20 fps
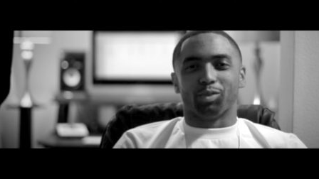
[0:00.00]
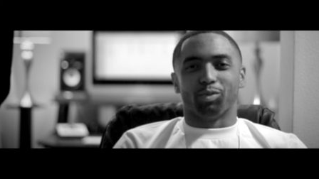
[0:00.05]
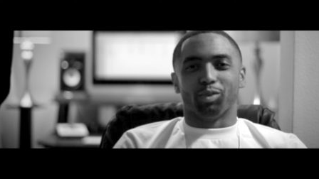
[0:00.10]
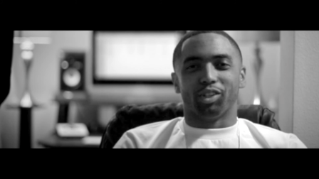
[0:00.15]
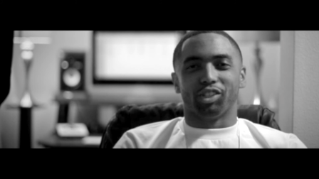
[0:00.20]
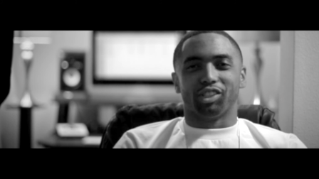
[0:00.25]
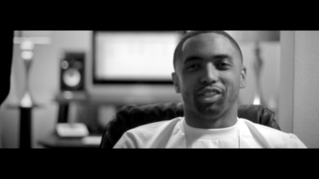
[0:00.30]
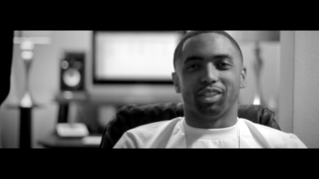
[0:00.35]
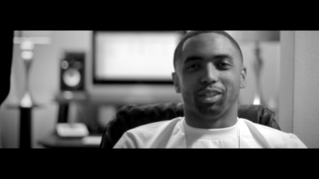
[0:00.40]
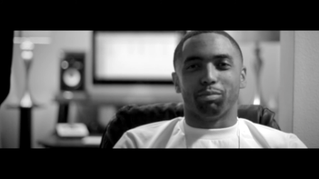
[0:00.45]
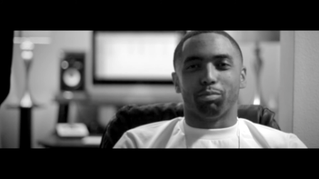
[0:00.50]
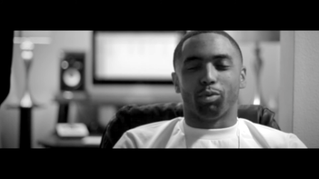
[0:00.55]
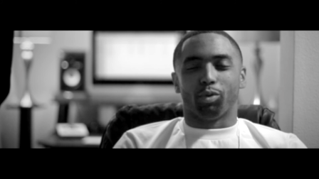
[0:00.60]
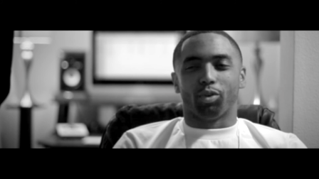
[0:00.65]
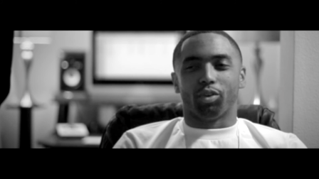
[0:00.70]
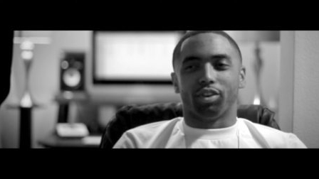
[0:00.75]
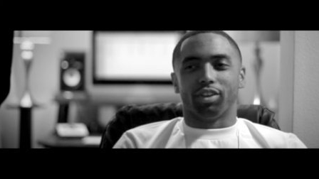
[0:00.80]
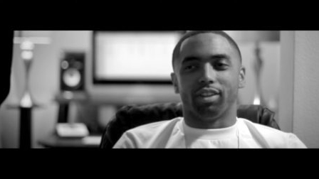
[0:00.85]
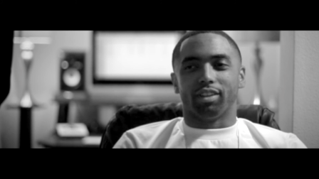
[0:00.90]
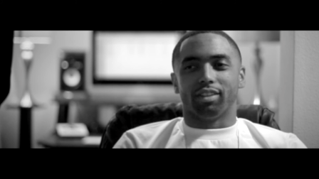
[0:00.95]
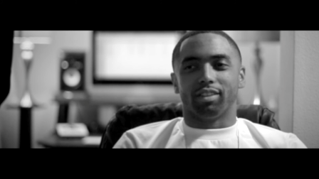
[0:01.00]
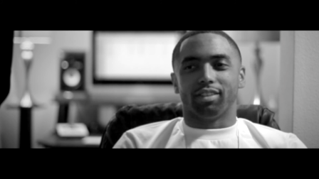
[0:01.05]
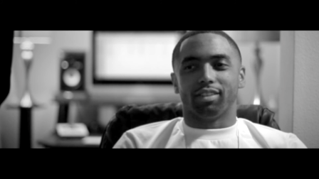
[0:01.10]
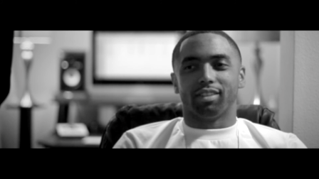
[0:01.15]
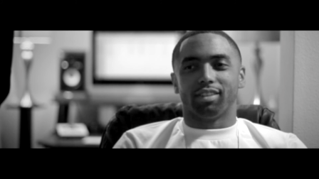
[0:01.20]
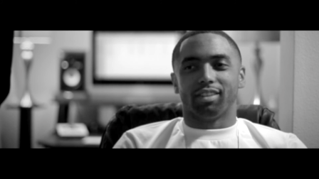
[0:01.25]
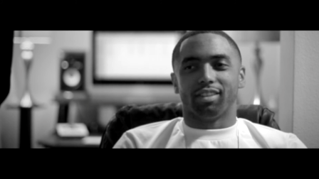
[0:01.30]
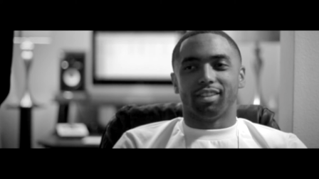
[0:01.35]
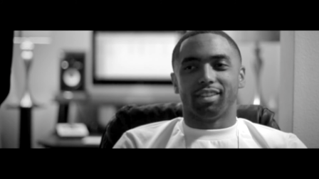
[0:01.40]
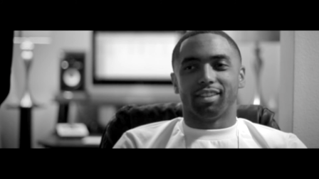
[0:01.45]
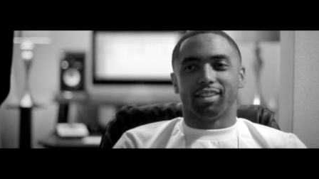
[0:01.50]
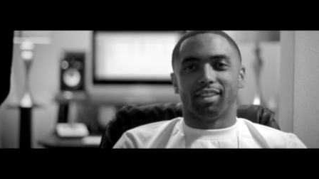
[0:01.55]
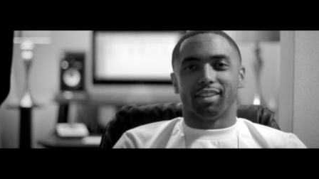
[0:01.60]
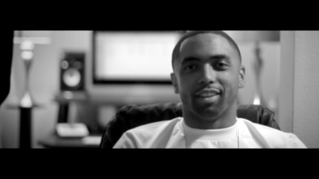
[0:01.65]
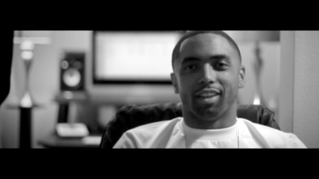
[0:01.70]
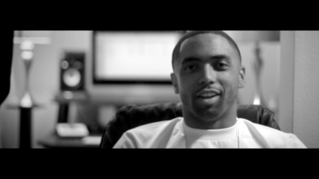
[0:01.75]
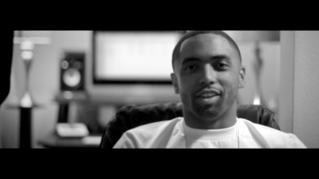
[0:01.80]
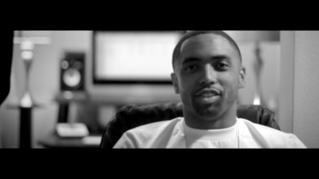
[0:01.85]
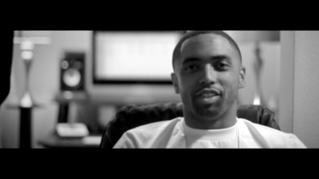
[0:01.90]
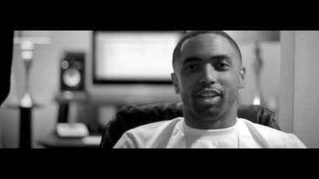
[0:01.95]
Originally born in
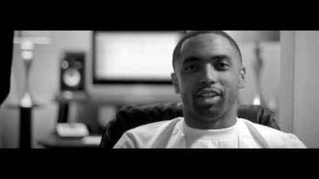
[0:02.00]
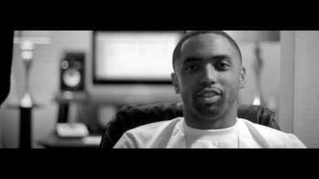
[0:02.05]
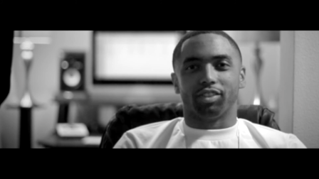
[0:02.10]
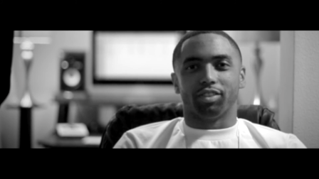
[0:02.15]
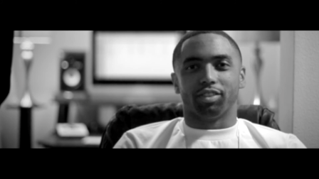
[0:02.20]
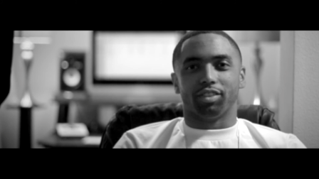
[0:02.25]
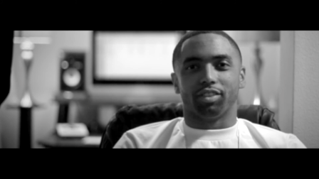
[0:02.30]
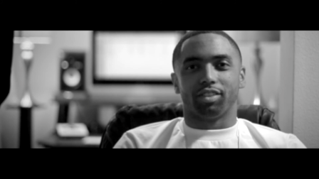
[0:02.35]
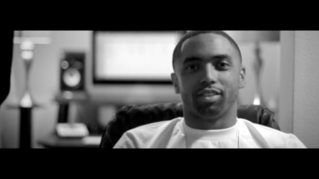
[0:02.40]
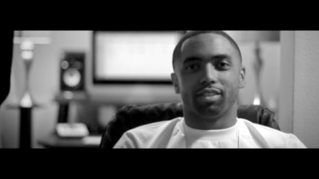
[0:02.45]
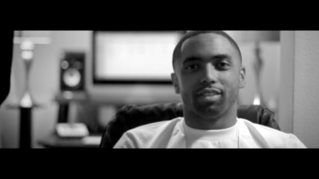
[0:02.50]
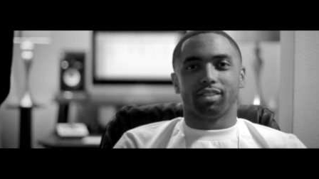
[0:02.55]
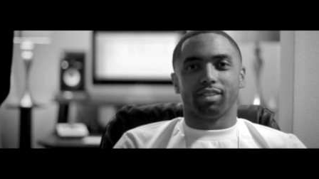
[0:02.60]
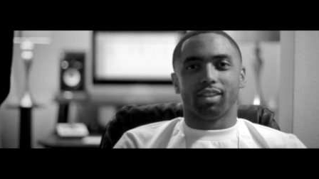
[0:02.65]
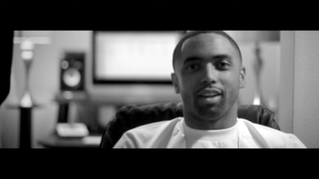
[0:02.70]
Los Angeles,